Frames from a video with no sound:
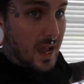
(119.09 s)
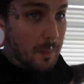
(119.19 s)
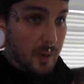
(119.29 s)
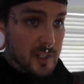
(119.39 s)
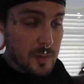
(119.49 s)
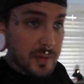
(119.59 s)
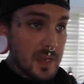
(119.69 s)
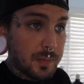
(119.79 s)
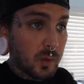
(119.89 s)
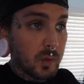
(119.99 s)
A bunch of
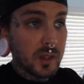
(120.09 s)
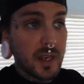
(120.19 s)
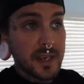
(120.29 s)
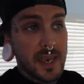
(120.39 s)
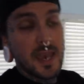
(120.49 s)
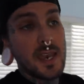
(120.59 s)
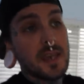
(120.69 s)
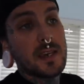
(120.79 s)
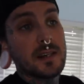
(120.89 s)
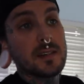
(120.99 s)
people were like,
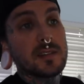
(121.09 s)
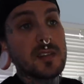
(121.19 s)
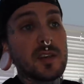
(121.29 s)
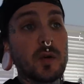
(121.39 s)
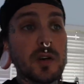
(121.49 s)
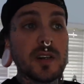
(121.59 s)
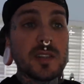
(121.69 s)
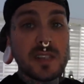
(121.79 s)
hey, in order to